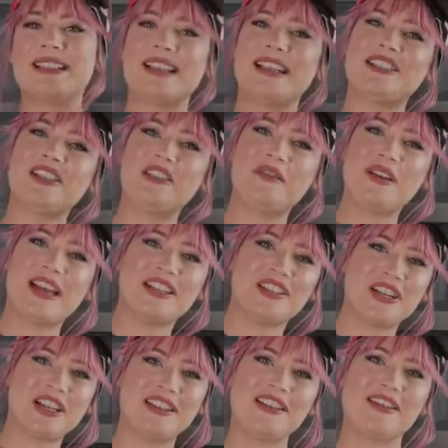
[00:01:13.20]
the Edgy Veg.
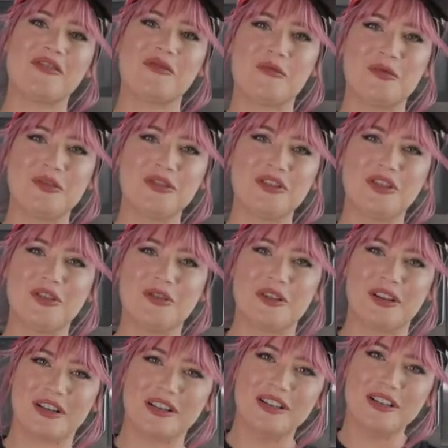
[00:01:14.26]
Hello,
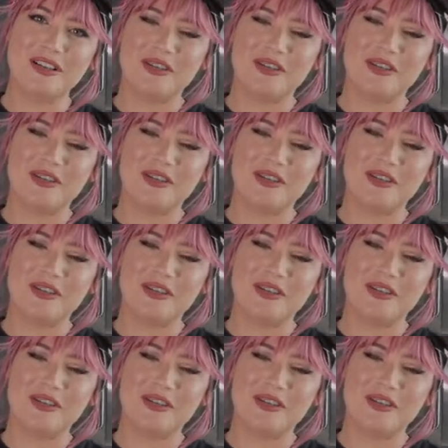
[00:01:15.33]
bonjour.